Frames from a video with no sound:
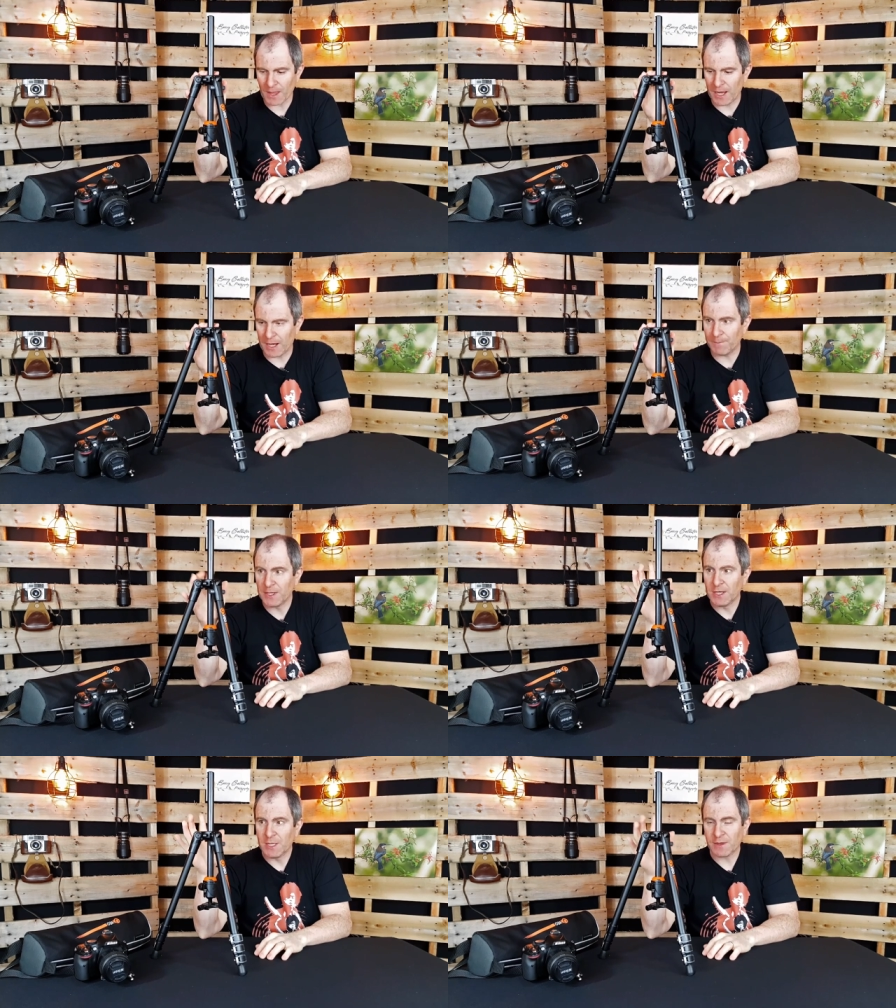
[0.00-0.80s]
Um,
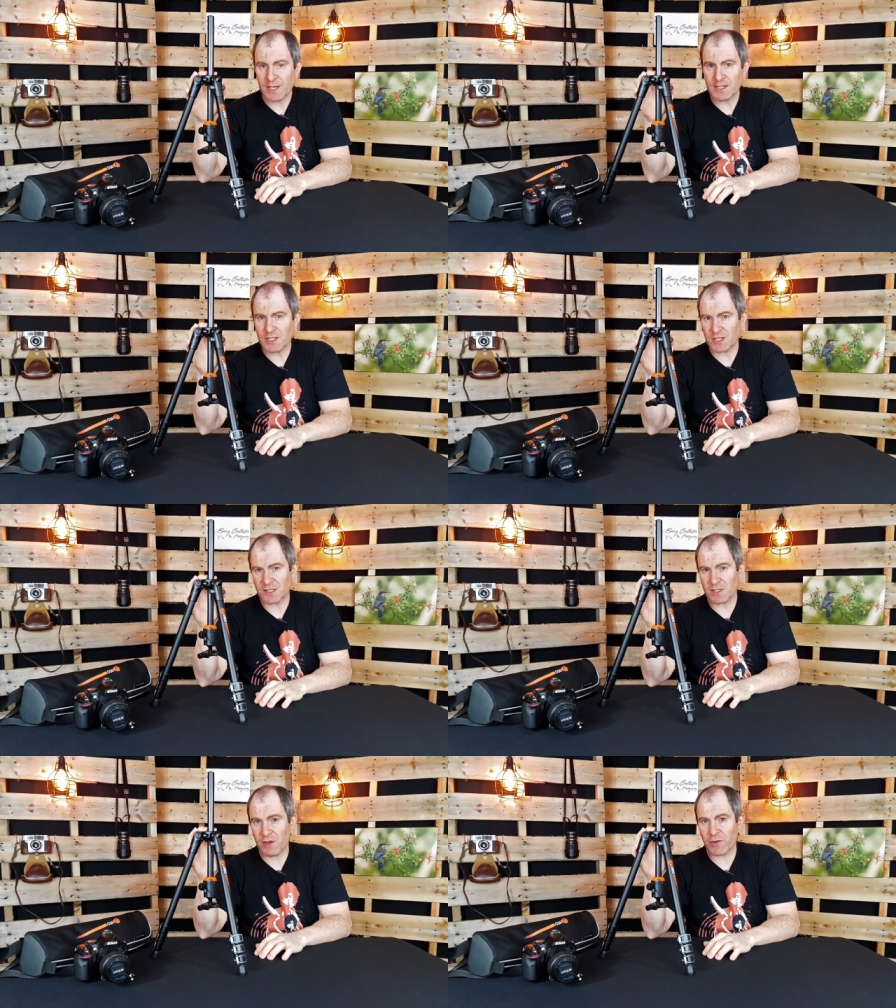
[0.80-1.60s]
these are
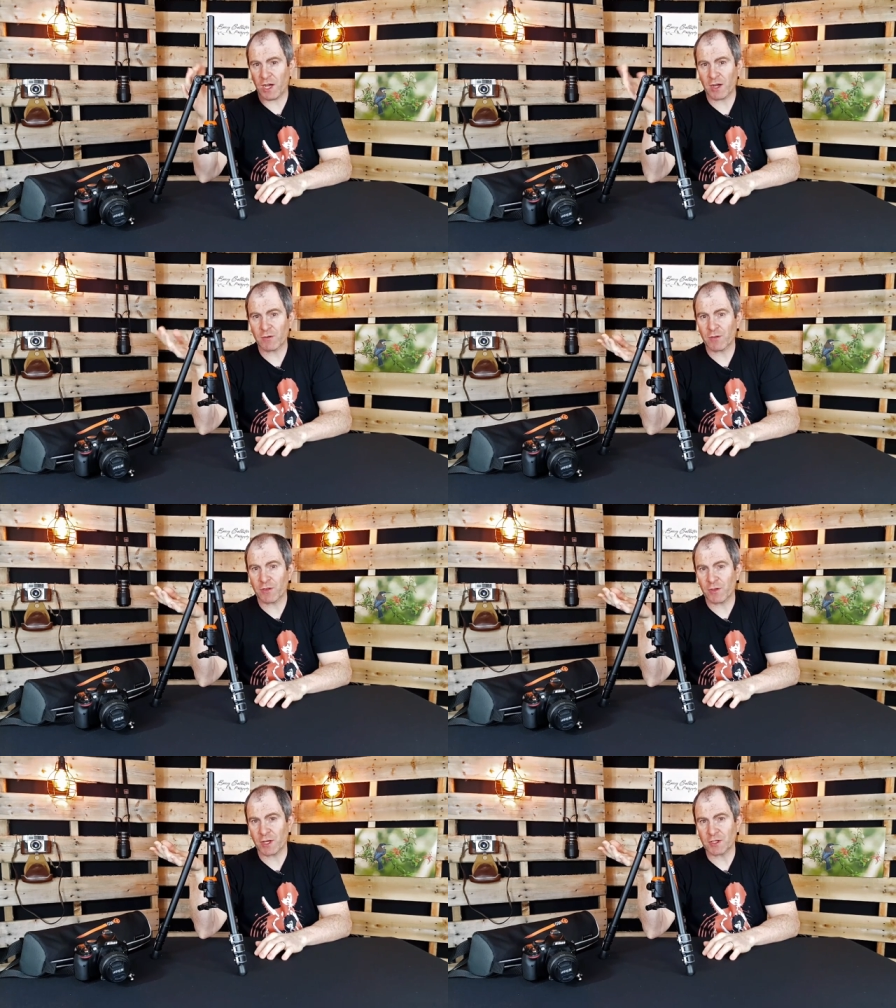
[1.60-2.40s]
just over
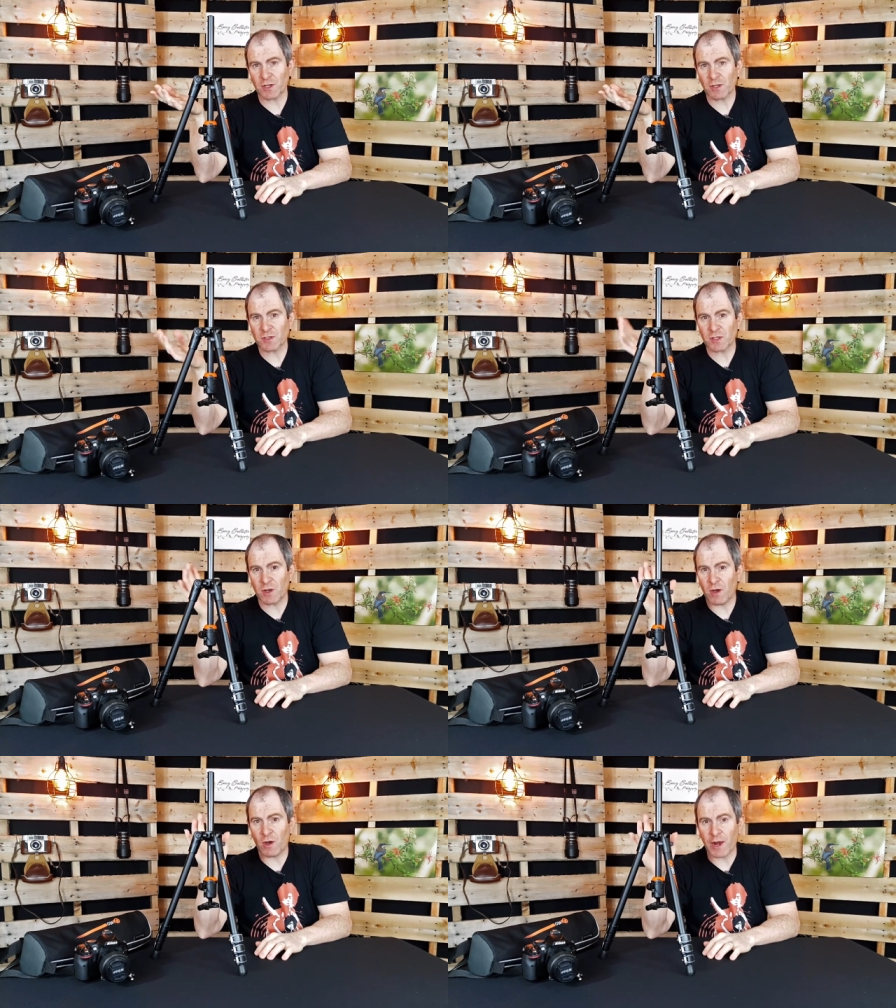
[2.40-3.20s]
$130
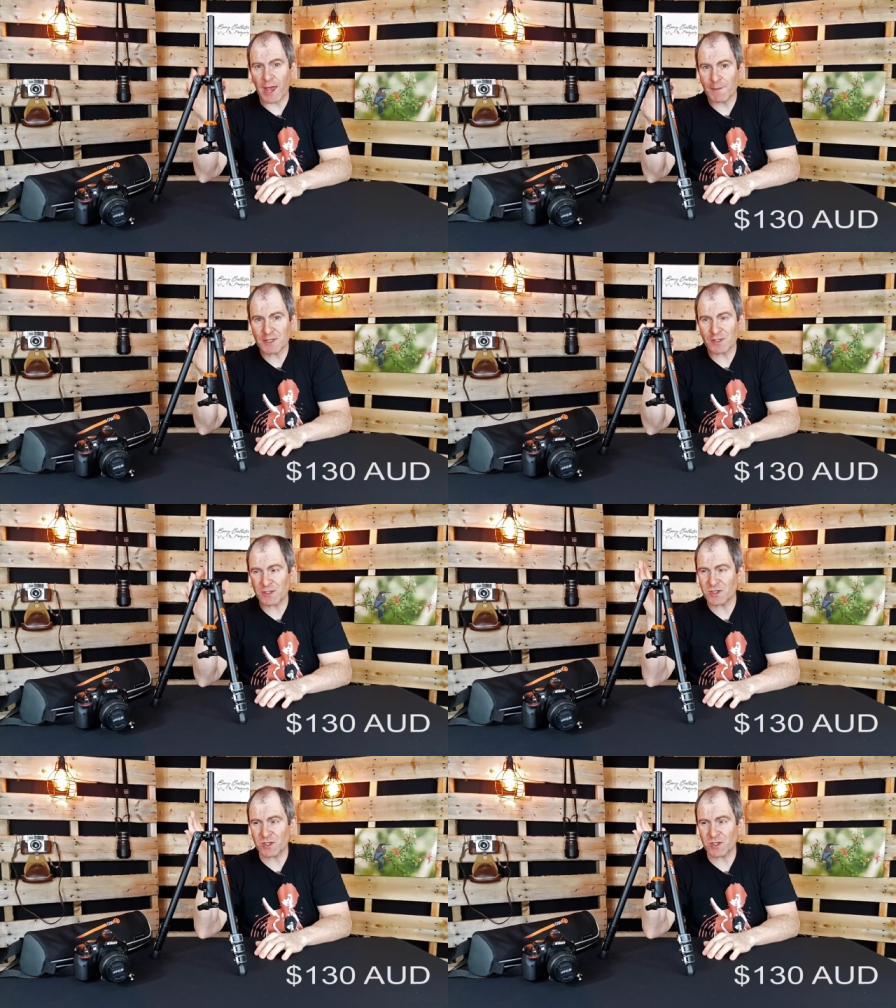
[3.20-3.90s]
on Amazon,